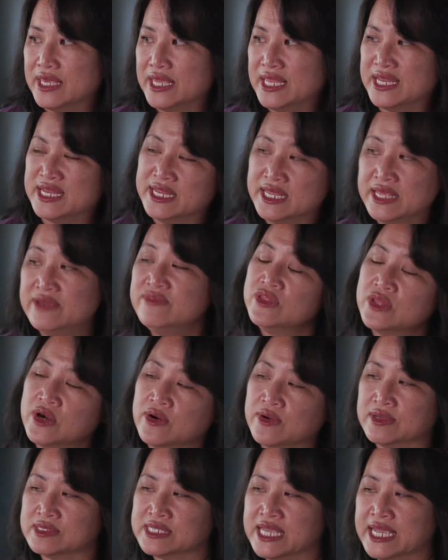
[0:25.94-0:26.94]
a, even
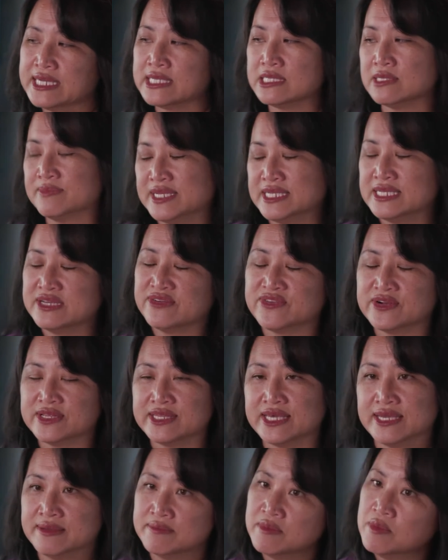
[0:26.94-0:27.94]
though it was handled a bit
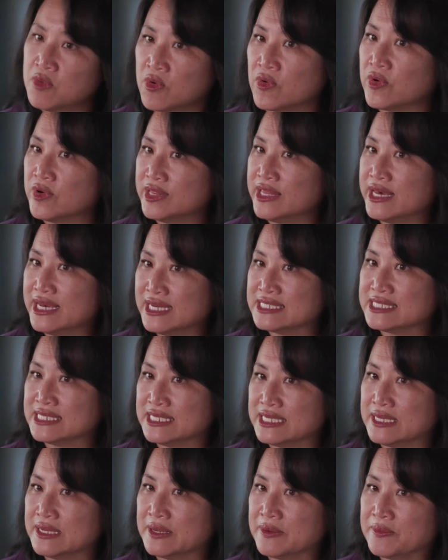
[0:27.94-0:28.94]
differently,
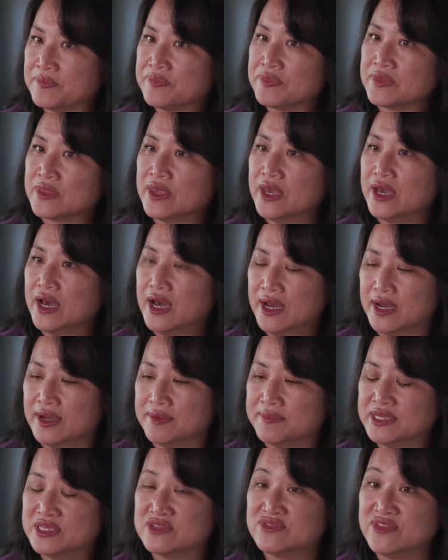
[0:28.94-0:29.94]
memorializing
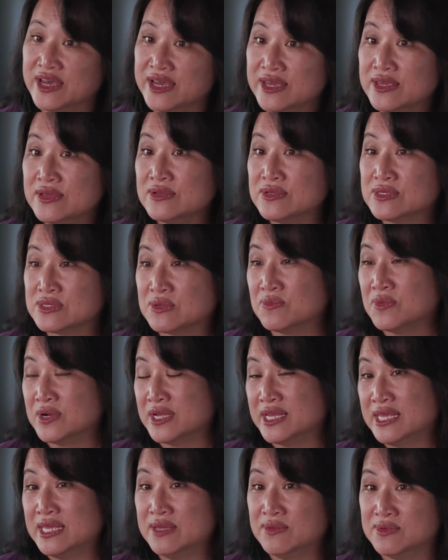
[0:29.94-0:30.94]
um, his values and
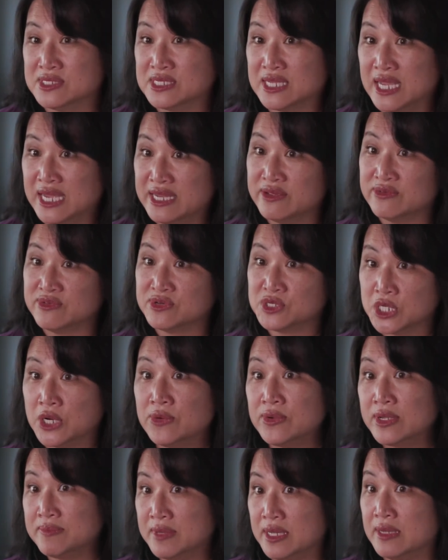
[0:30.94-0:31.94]
what he was kind of
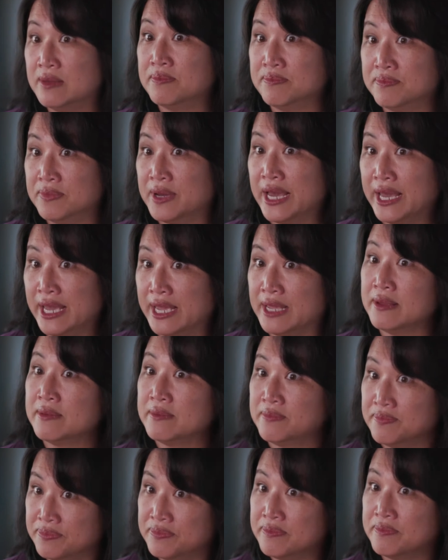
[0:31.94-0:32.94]
showing me by,
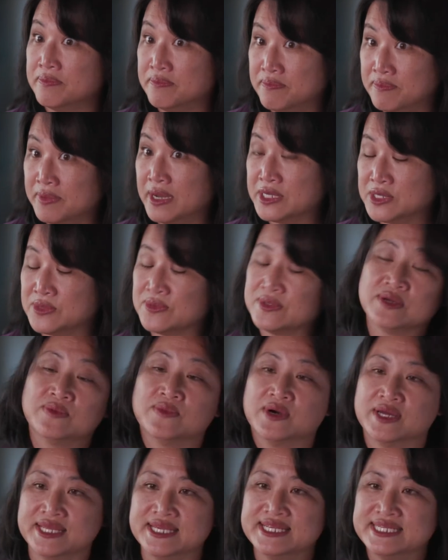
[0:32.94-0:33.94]
by
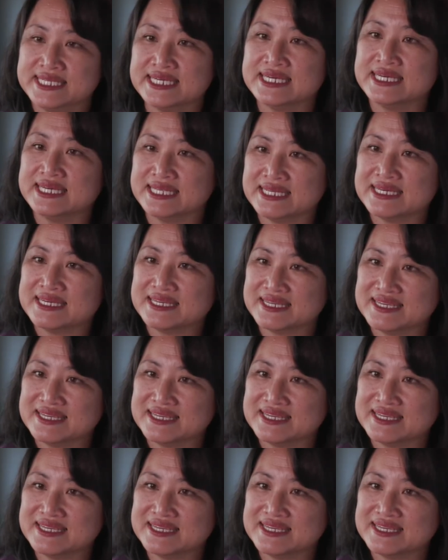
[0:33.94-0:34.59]
doing what he did.